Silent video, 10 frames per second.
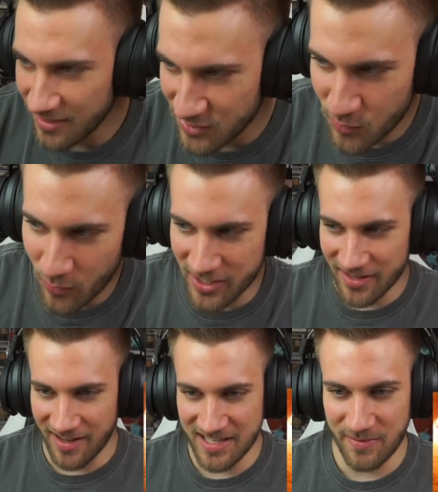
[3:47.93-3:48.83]
It's weird,
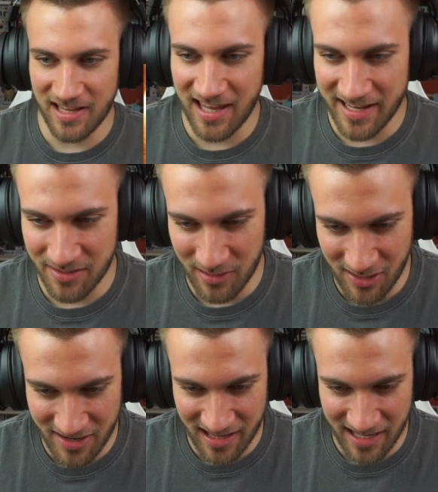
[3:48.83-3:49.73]
guys, but I like him a
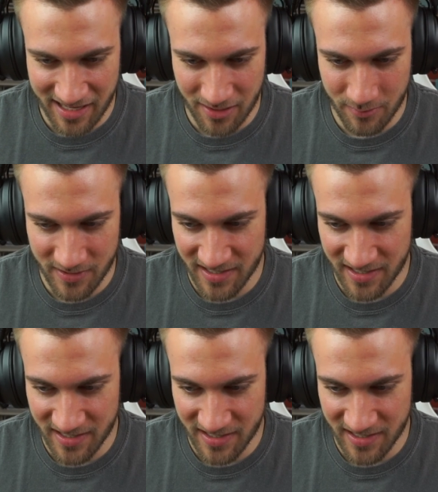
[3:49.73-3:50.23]
lot. I like him.